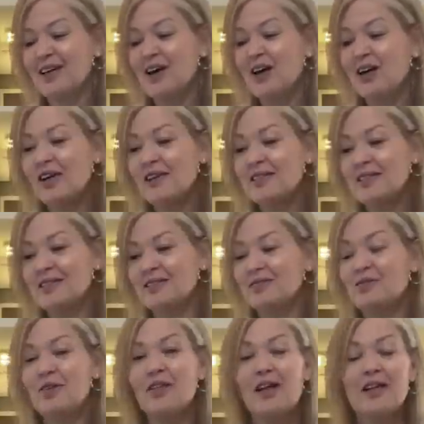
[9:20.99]
All right,
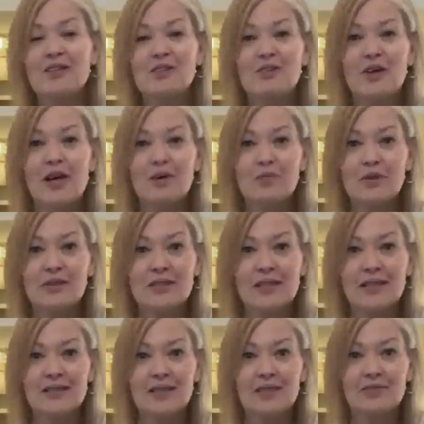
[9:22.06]
well, that's a wrap on
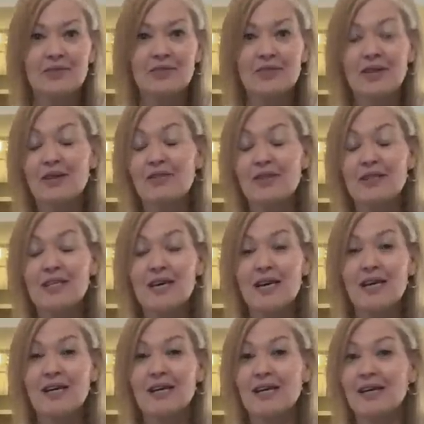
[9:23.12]
today's outfit of the
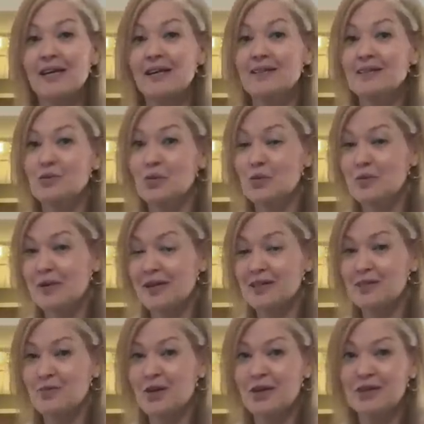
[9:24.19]
day, and we'll be
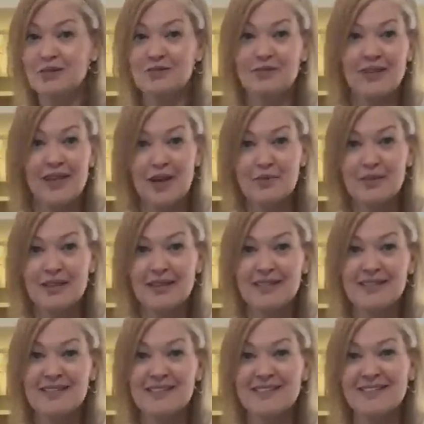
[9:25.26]
back tomorrow with Happy
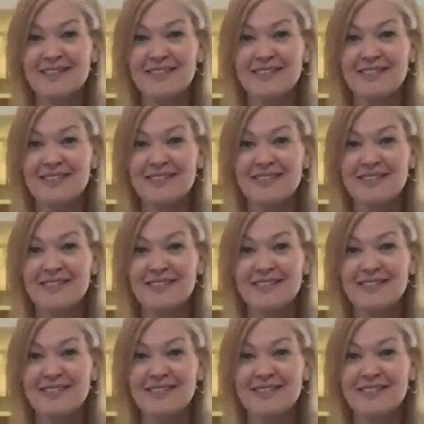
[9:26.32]
Dance.